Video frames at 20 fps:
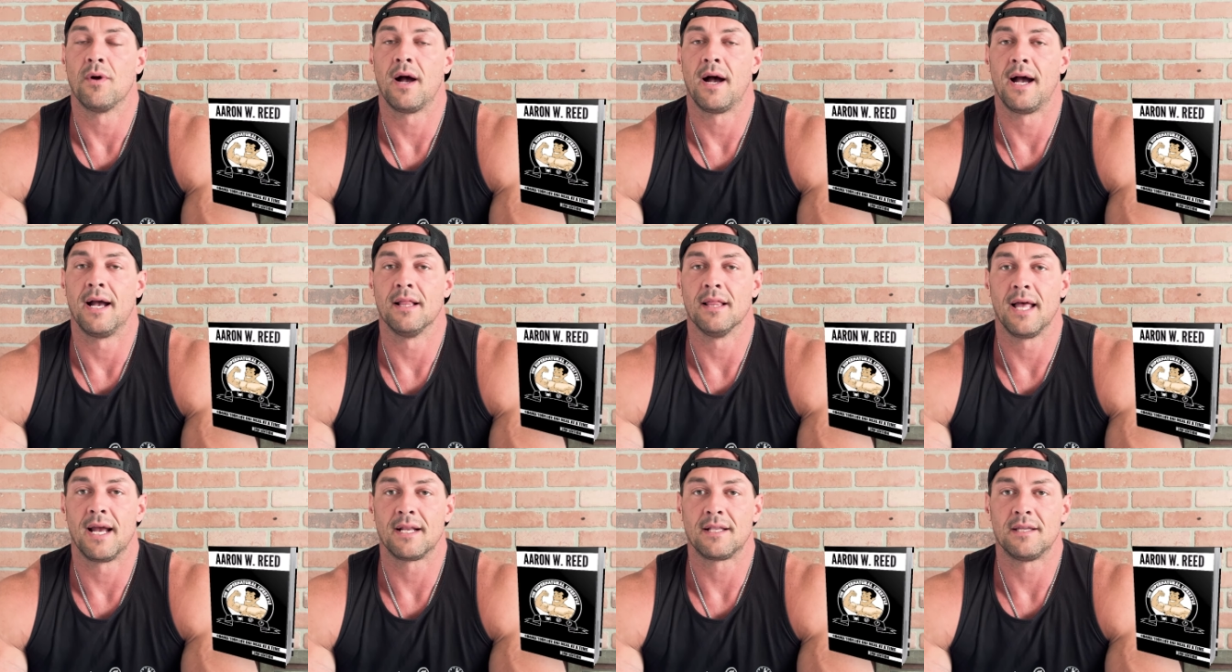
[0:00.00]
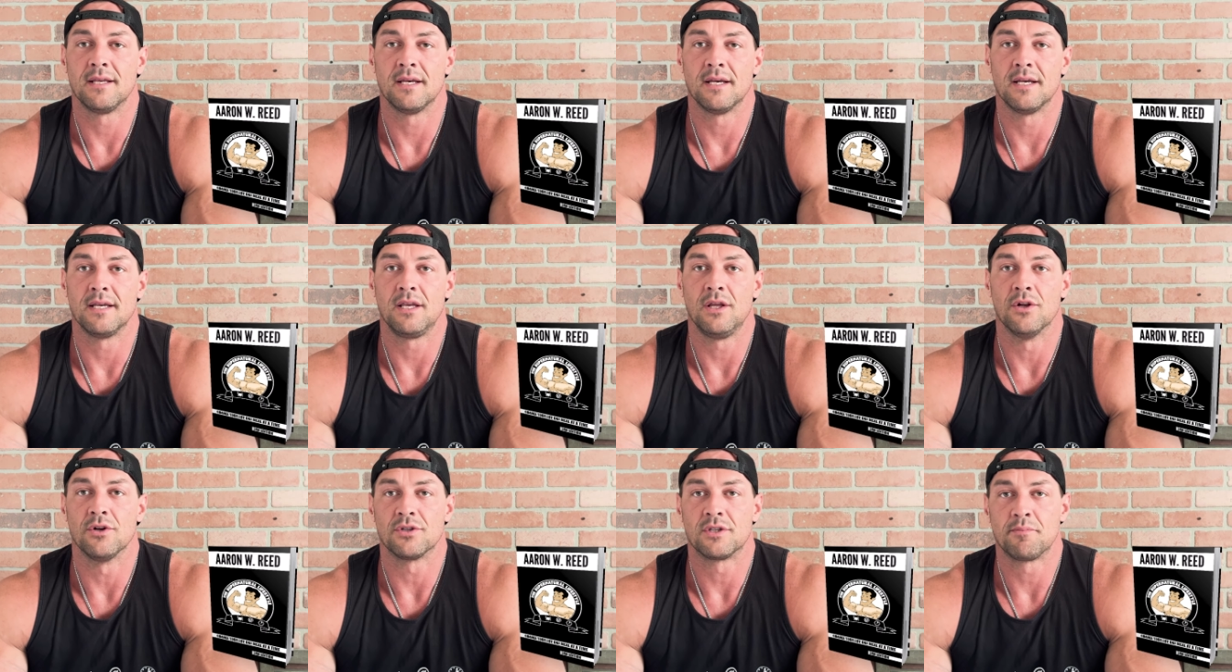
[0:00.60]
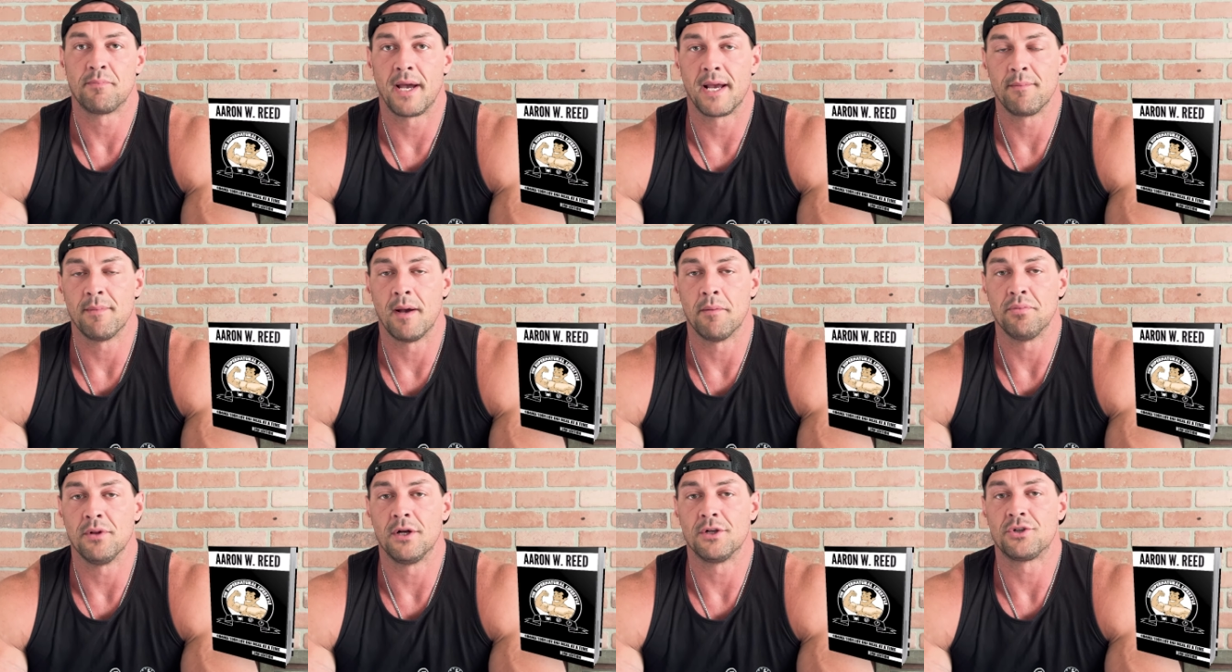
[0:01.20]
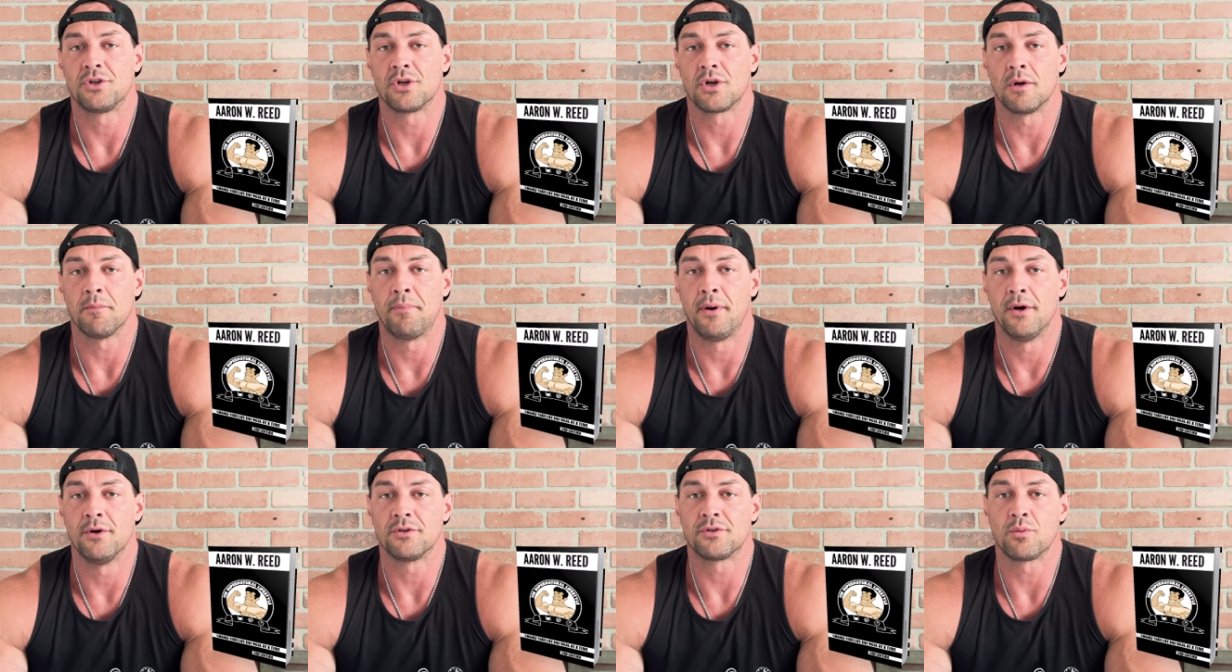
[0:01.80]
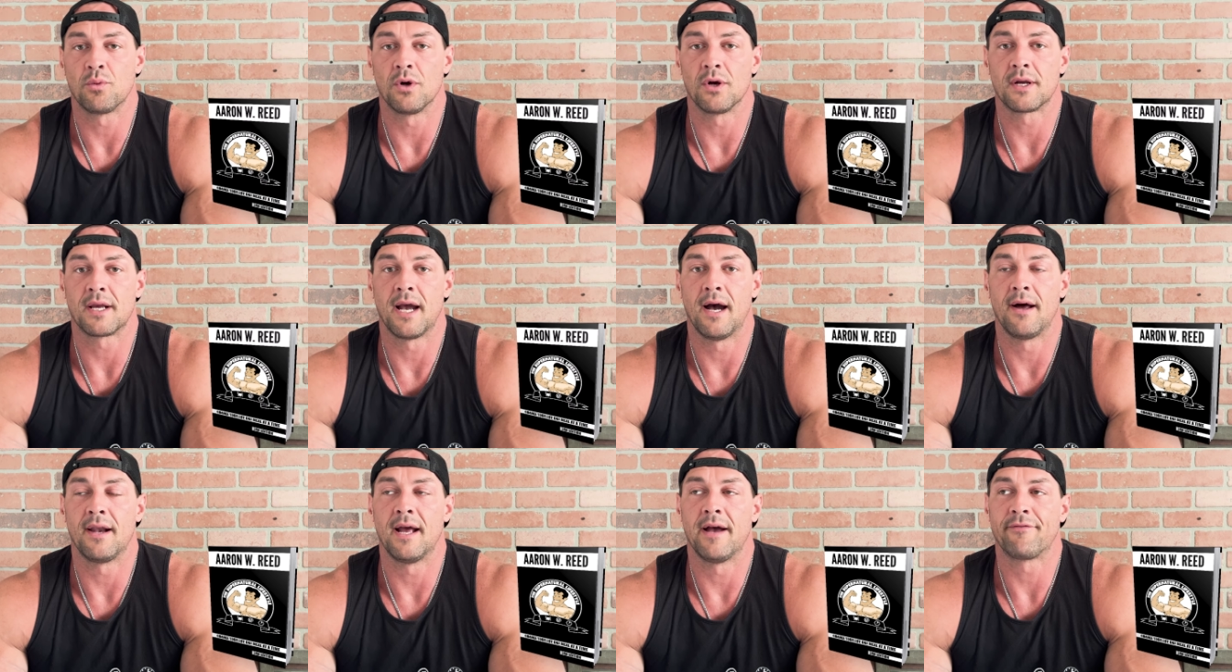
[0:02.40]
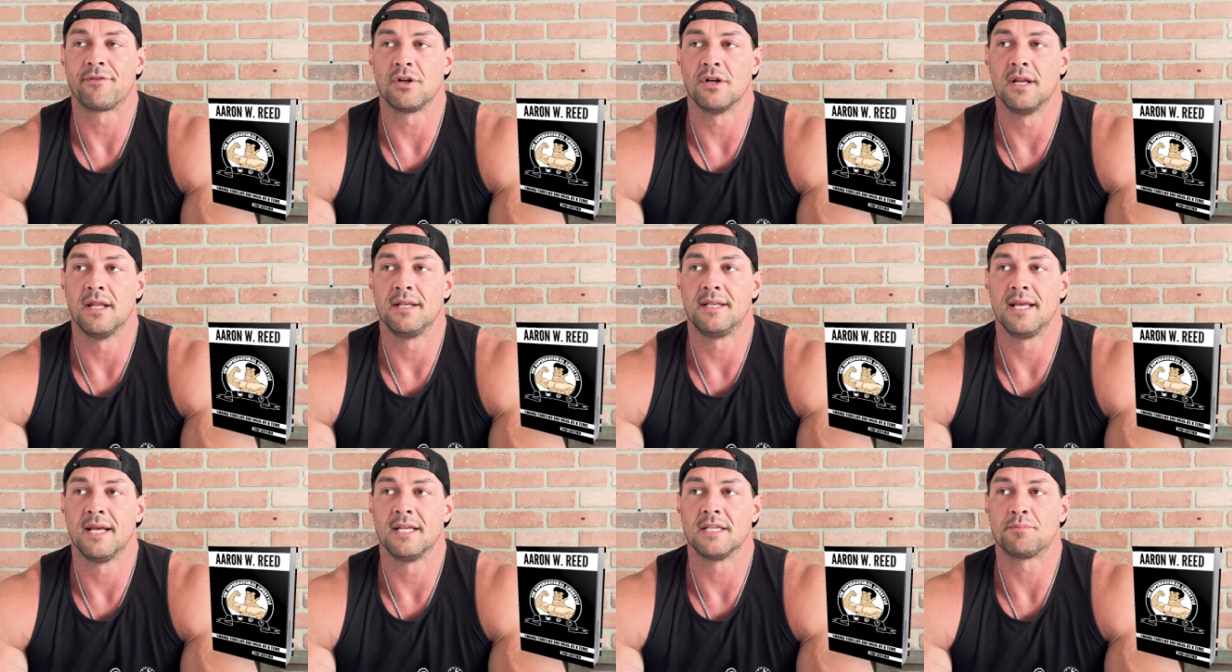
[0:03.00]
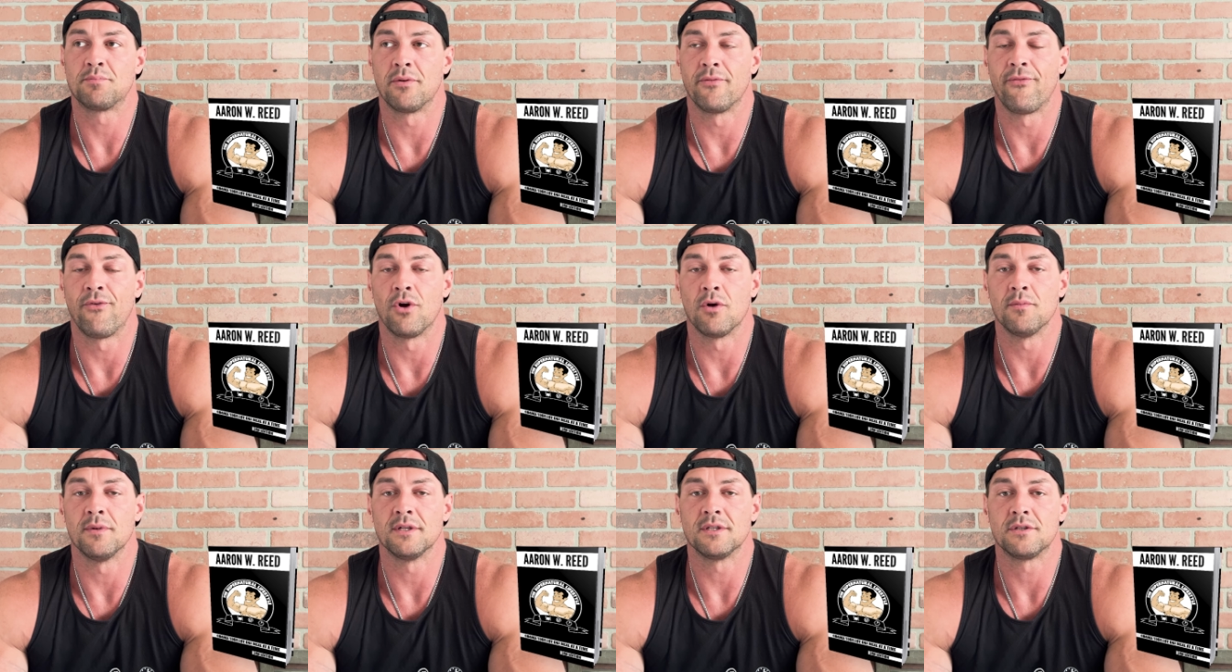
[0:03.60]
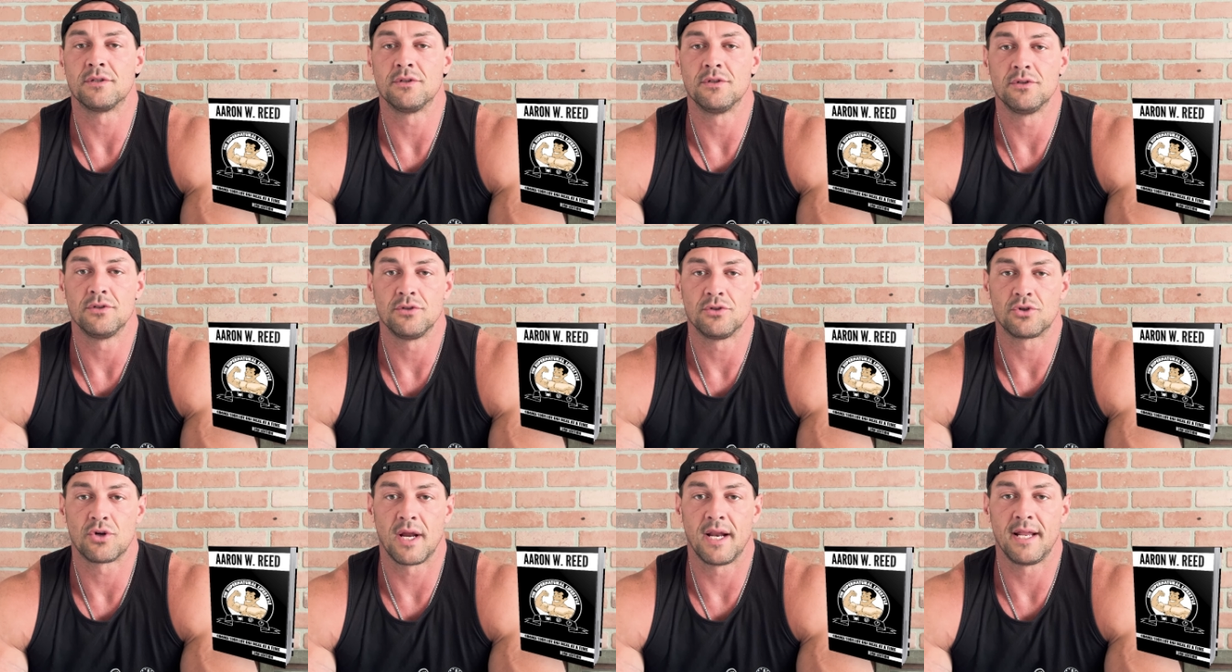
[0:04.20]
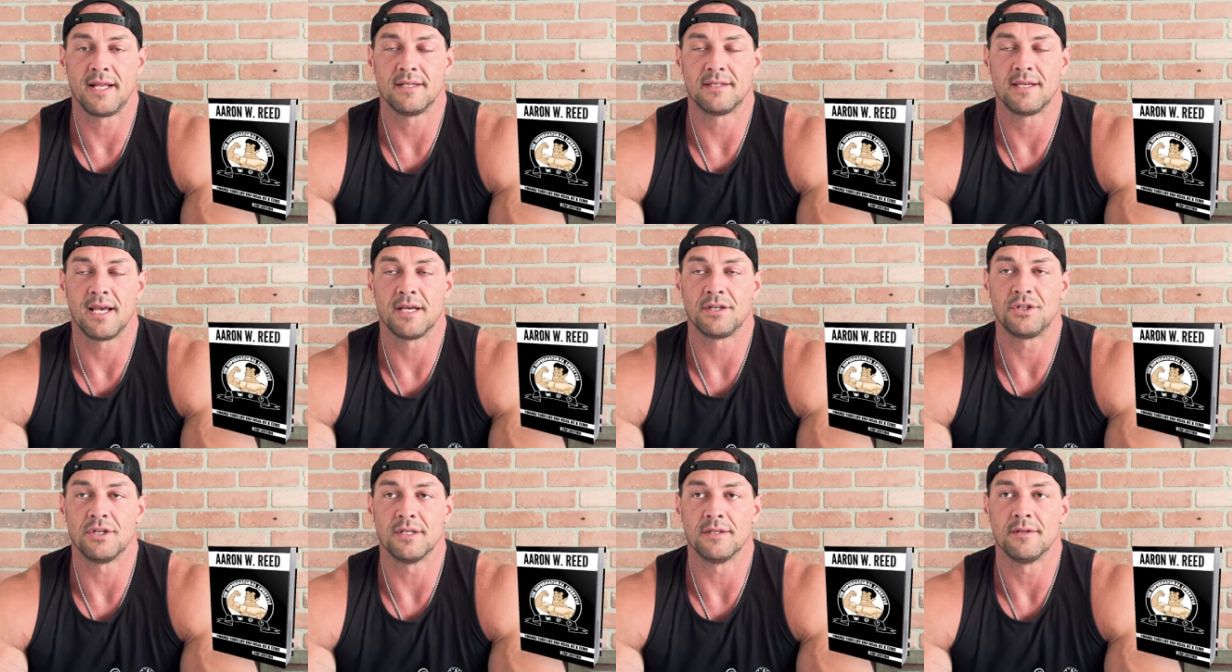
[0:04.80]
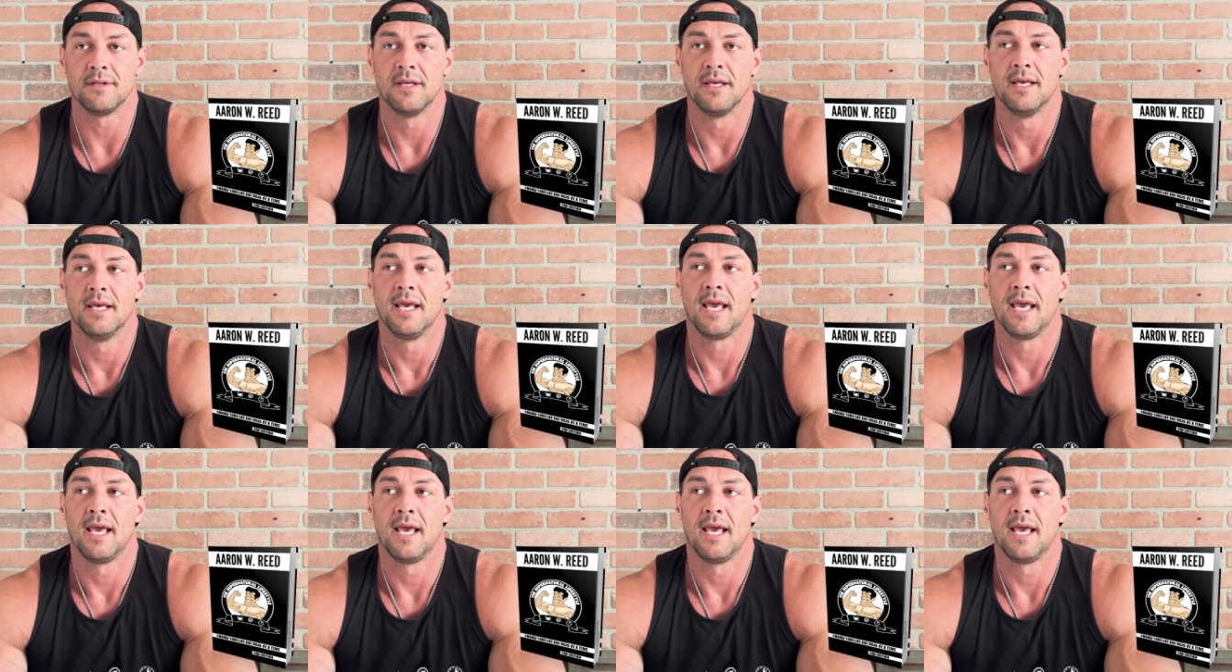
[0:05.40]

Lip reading: I like to, spike my blood sugar post-workout after an intense performance training session